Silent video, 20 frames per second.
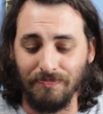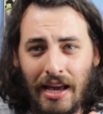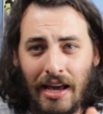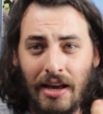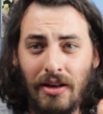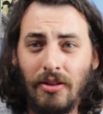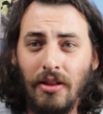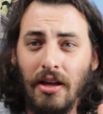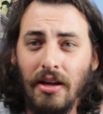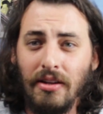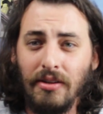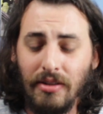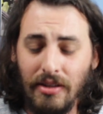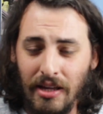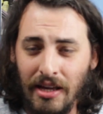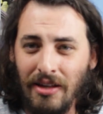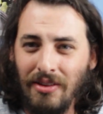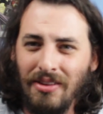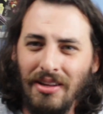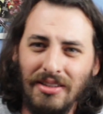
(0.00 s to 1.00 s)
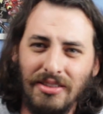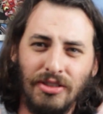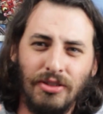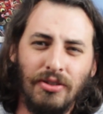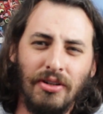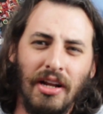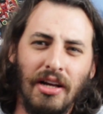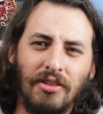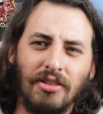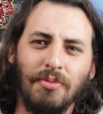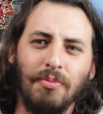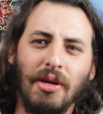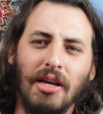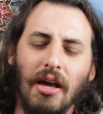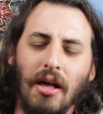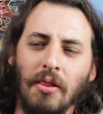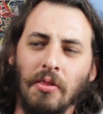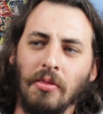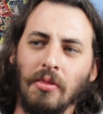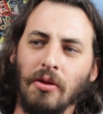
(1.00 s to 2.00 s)
Hellhunt stood out to me
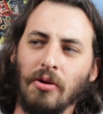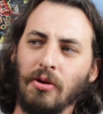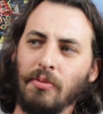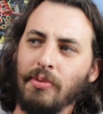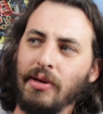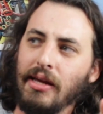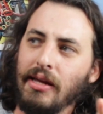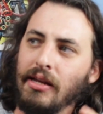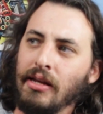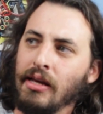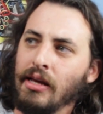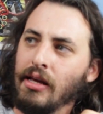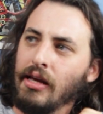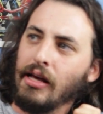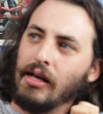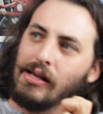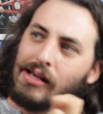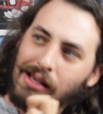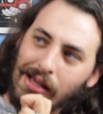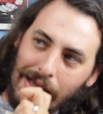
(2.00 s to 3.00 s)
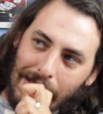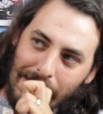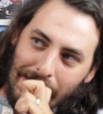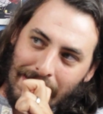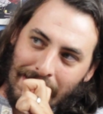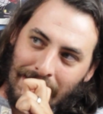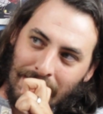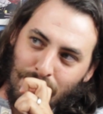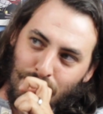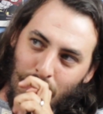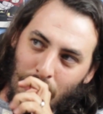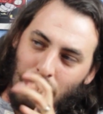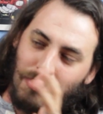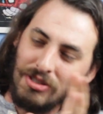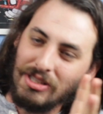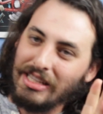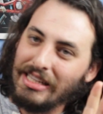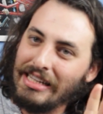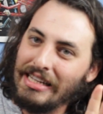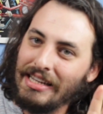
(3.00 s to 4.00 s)
a little bit,
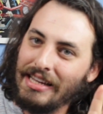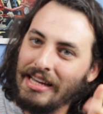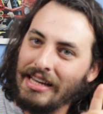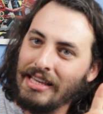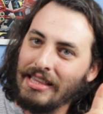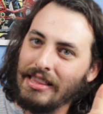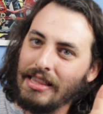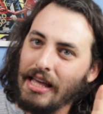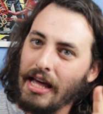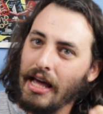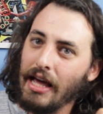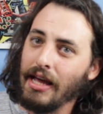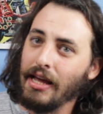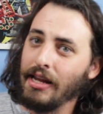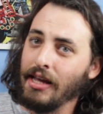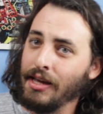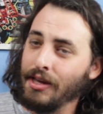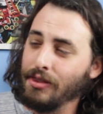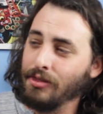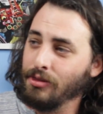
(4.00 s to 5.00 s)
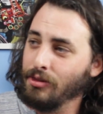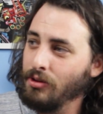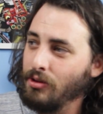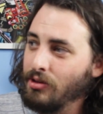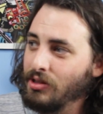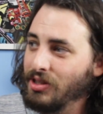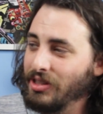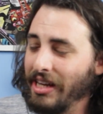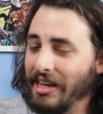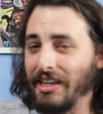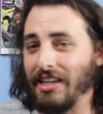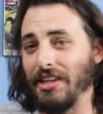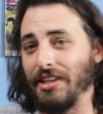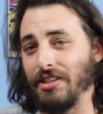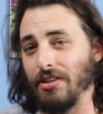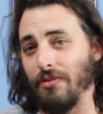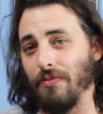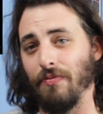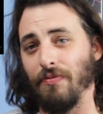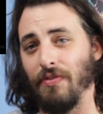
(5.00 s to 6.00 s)
mostly in that it looks like
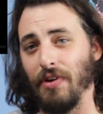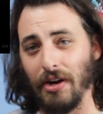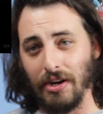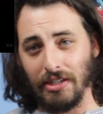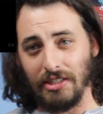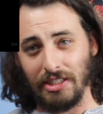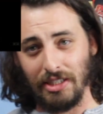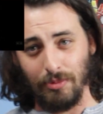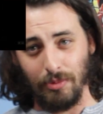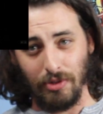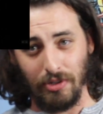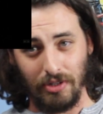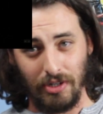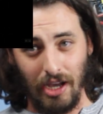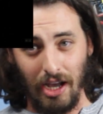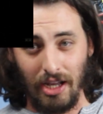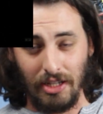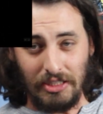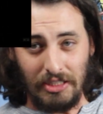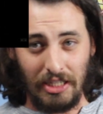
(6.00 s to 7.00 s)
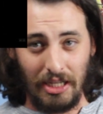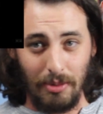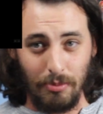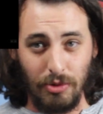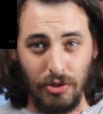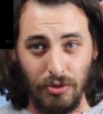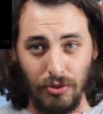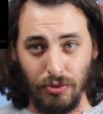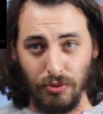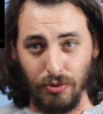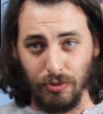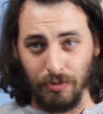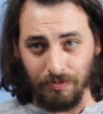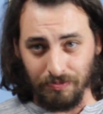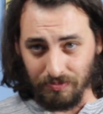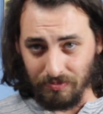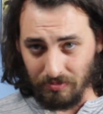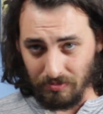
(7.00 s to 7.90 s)
it's a very similar concept to